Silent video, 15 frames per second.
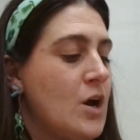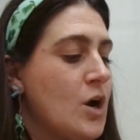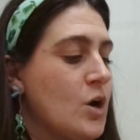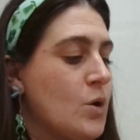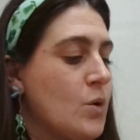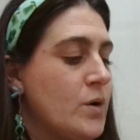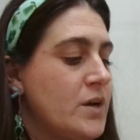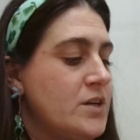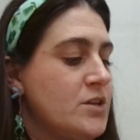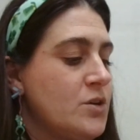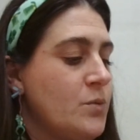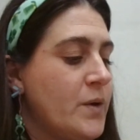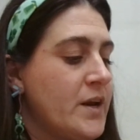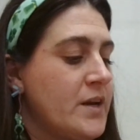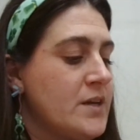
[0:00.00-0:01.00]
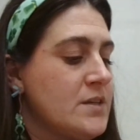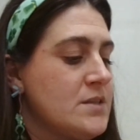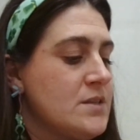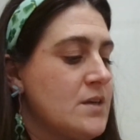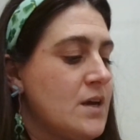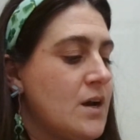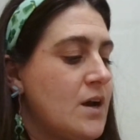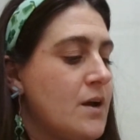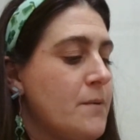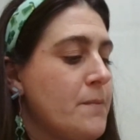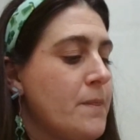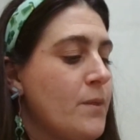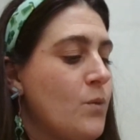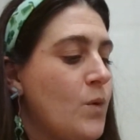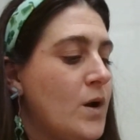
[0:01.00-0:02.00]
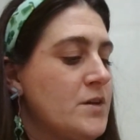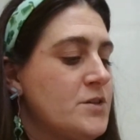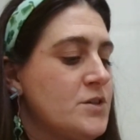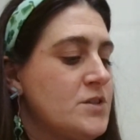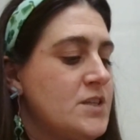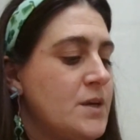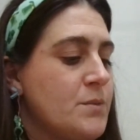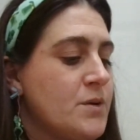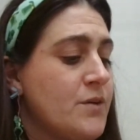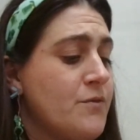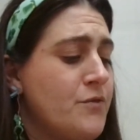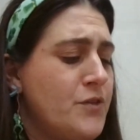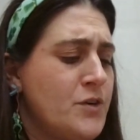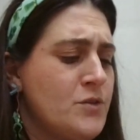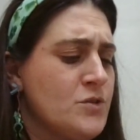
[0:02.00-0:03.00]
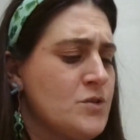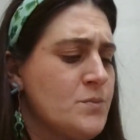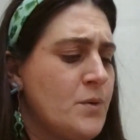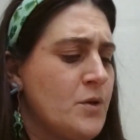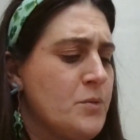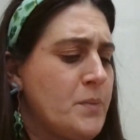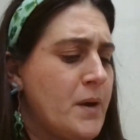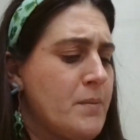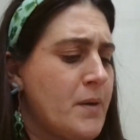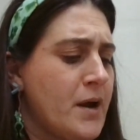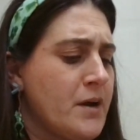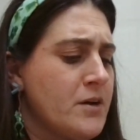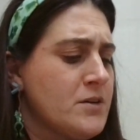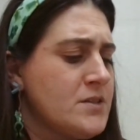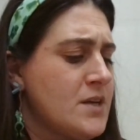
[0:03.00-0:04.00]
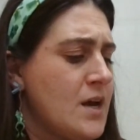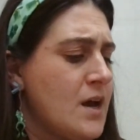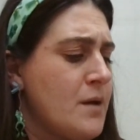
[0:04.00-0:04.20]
According to the witness, Walter seemed confused both by Myers,